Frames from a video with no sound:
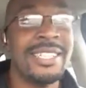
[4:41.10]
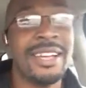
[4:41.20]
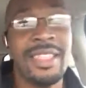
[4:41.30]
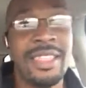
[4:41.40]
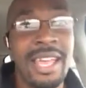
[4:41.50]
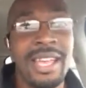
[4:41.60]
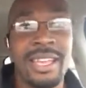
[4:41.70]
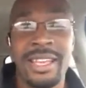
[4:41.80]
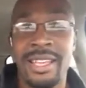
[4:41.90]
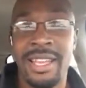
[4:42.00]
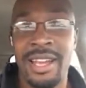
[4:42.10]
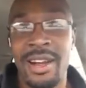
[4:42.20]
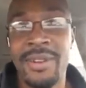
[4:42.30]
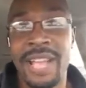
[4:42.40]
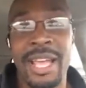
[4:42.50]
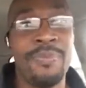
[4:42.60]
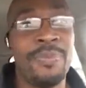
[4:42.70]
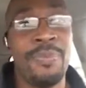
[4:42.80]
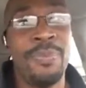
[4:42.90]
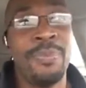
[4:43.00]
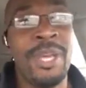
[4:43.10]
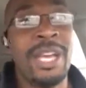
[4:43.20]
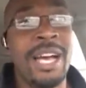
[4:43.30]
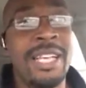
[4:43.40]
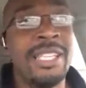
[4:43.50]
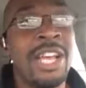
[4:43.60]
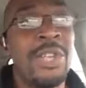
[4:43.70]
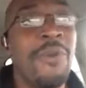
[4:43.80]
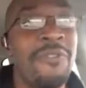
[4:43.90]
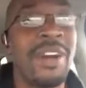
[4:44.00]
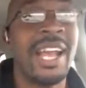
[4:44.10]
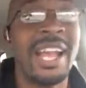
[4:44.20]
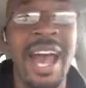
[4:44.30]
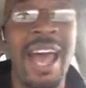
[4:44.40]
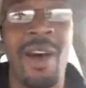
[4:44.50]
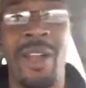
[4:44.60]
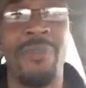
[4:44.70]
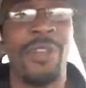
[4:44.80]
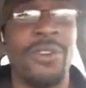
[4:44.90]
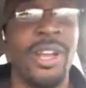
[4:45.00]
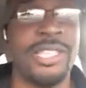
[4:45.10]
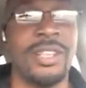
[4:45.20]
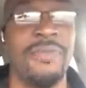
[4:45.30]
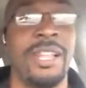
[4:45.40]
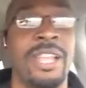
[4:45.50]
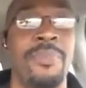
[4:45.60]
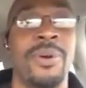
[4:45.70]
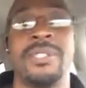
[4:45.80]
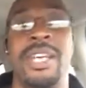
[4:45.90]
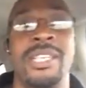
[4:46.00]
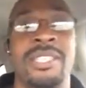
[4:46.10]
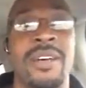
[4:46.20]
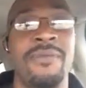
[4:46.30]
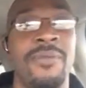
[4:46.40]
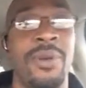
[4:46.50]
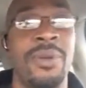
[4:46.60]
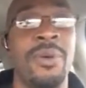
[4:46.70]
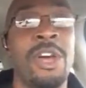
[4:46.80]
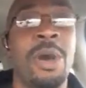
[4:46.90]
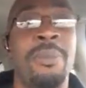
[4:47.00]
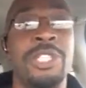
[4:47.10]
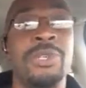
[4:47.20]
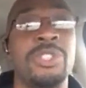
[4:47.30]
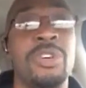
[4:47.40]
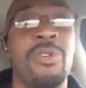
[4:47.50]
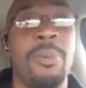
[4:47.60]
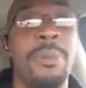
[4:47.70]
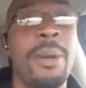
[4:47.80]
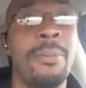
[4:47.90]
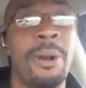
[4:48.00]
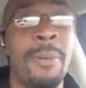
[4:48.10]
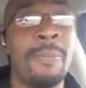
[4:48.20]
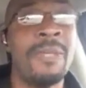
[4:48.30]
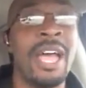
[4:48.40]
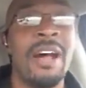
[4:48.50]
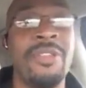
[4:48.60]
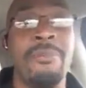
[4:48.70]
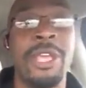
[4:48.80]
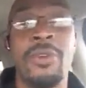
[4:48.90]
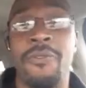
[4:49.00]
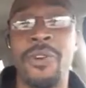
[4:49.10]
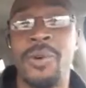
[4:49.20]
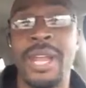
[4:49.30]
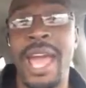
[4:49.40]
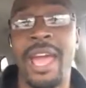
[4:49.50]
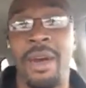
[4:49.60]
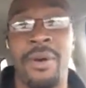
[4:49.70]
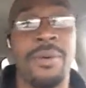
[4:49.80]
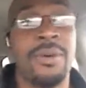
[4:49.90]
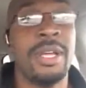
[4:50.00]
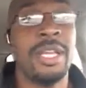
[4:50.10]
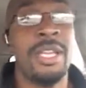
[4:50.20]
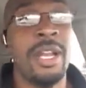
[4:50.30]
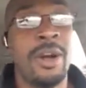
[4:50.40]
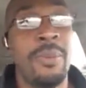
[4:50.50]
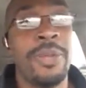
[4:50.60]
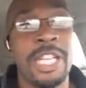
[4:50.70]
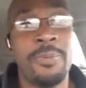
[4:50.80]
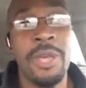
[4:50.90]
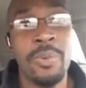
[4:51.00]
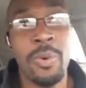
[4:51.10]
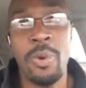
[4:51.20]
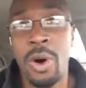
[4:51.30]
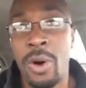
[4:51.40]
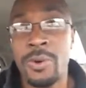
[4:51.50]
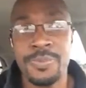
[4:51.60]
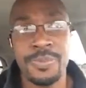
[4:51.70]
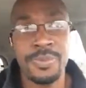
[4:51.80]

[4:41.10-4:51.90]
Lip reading: good thing, you know, like, because you forgot all of the great stuff that person has done for you, but you still remember how they make you feel now, you know, because people will